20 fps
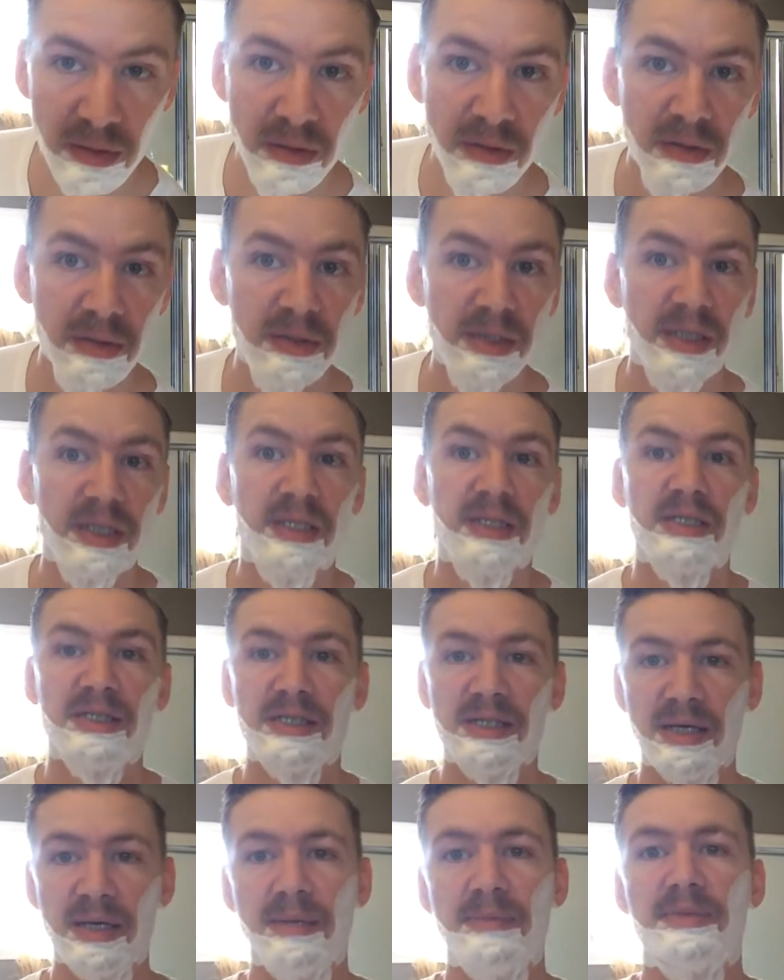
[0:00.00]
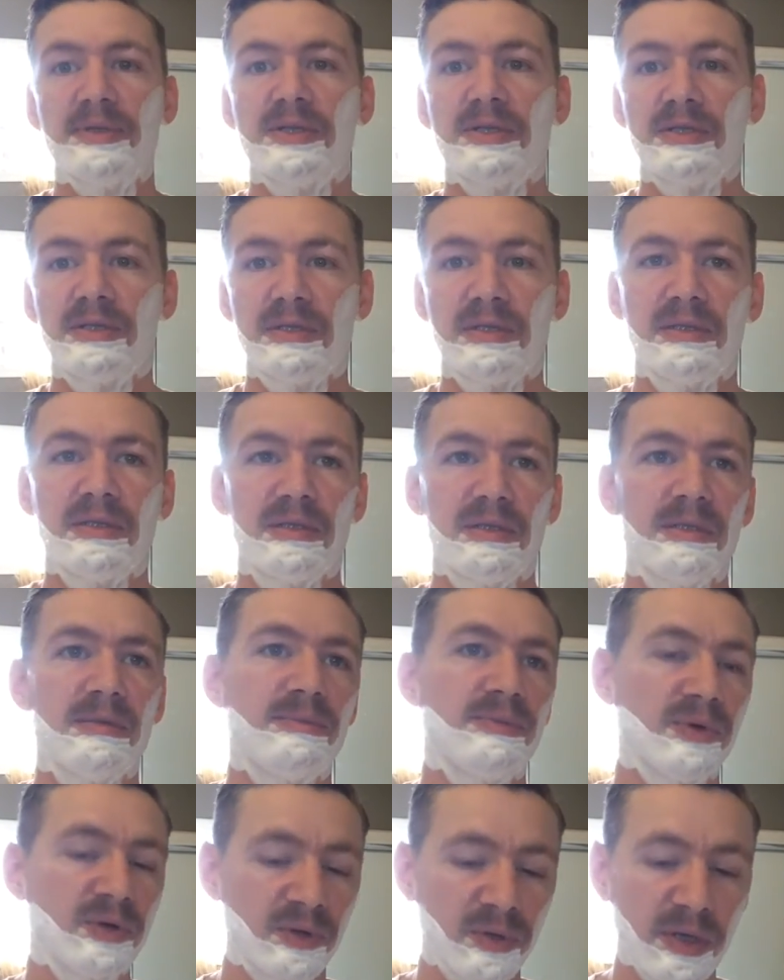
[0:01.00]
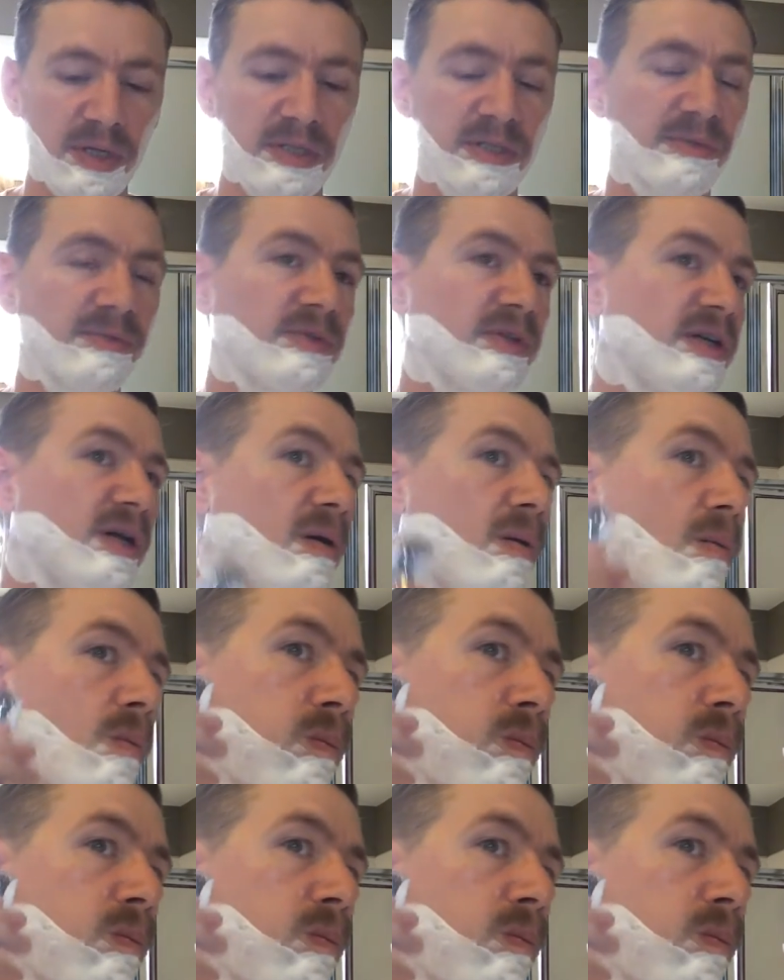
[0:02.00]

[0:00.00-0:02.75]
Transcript: You take steps progressively.